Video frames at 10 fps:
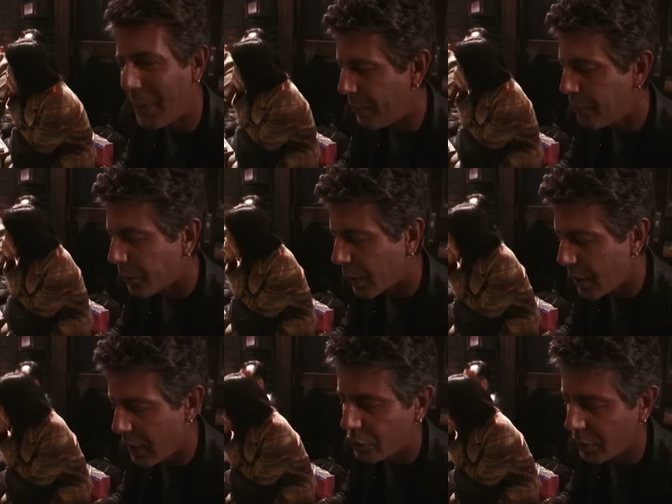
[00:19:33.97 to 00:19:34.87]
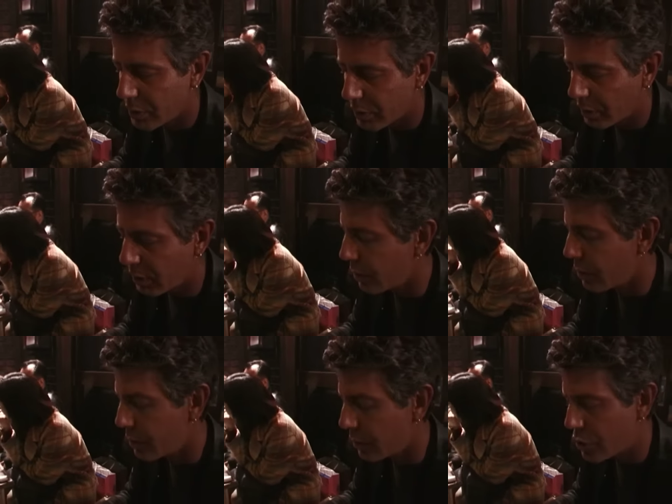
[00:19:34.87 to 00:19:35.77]
But it has the,
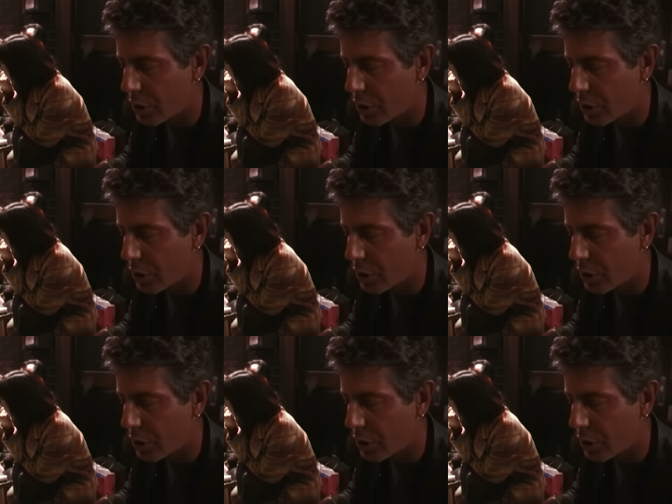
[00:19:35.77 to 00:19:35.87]
the, the